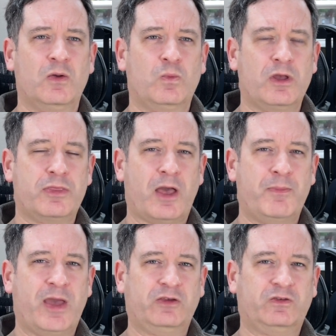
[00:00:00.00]
with a
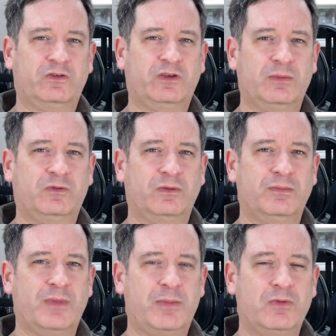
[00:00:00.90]
bass that seems
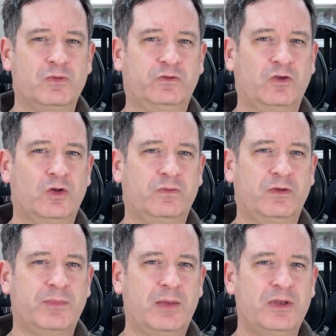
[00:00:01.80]
maybe reserved
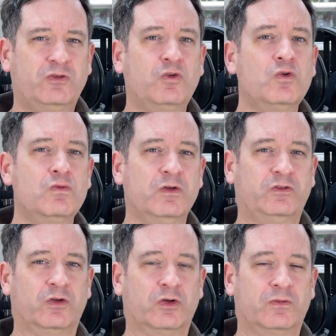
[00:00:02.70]
and maybe too
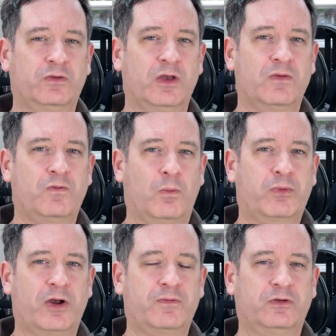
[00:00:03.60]
reserved for
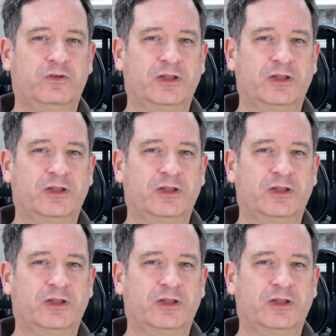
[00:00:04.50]
preference,